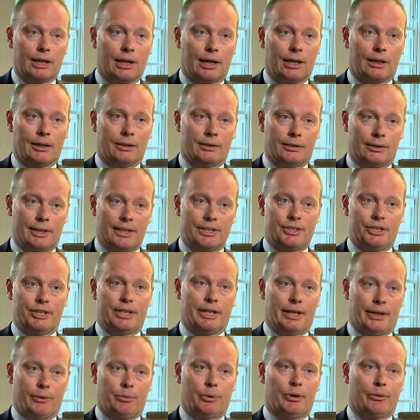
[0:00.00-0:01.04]
And this
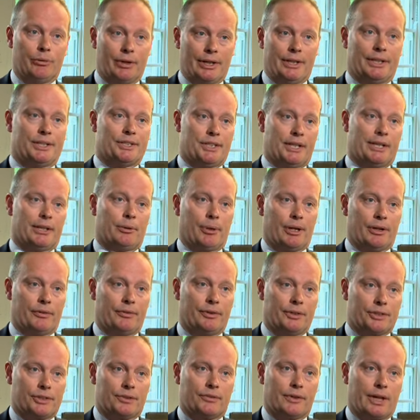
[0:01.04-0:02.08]
year, we're really seeing the
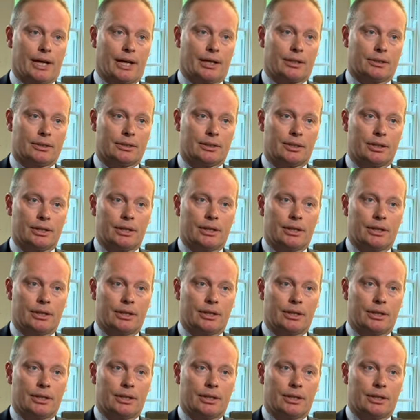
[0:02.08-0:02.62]
benefits of that.